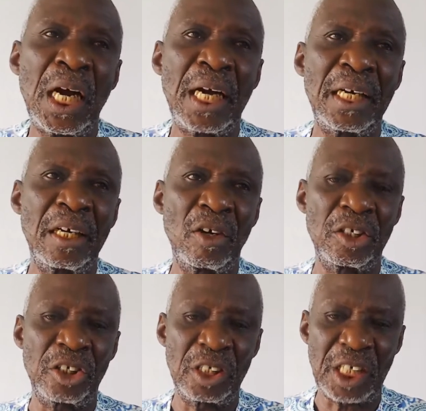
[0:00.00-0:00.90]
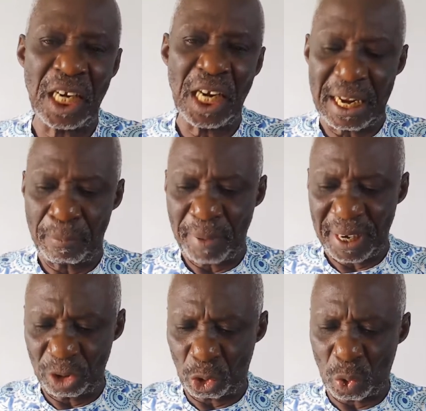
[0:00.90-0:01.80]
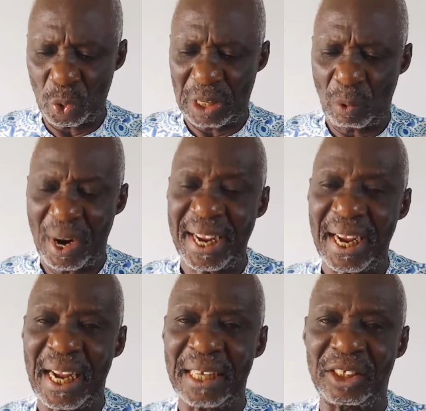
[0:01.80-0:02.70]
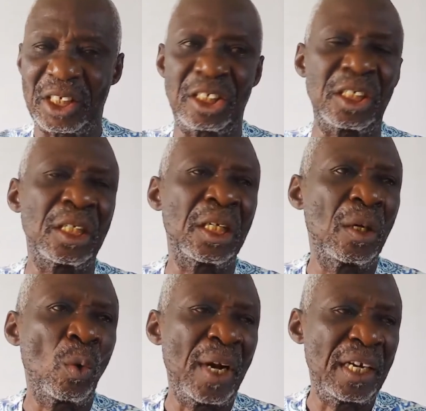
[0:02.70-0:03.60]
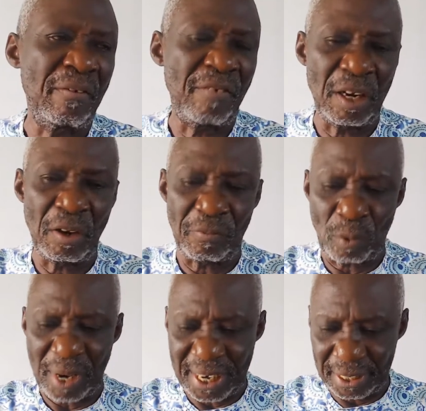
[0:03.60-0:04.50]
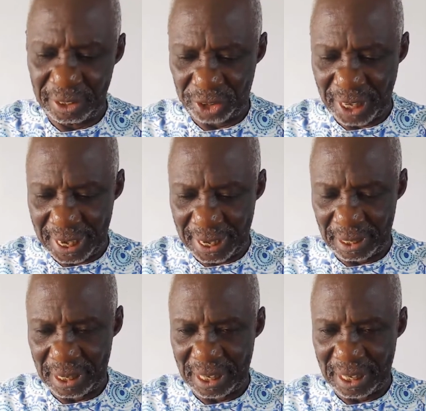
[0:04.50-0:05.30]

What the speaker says: and the horizontal line passed through the y-axis where the value of y is 10.